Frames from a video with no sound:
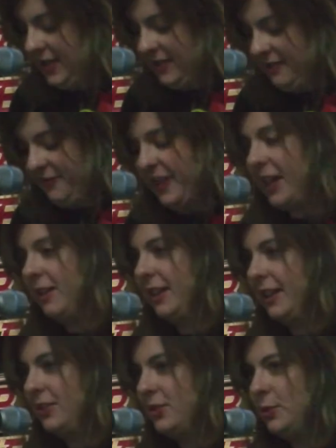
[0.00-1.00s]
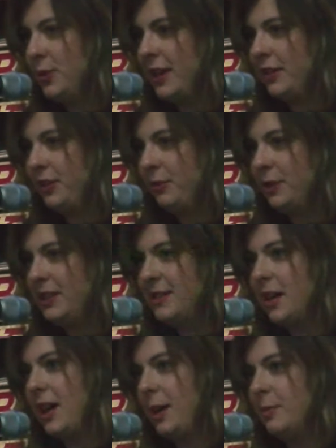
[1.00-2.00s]
can failing 2 out of 3
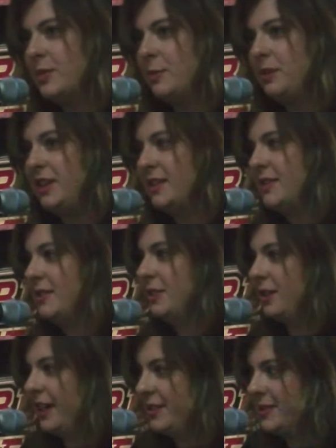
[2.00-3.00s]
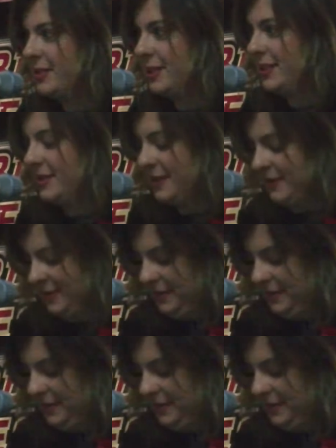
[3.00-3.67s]
times be considered excellence?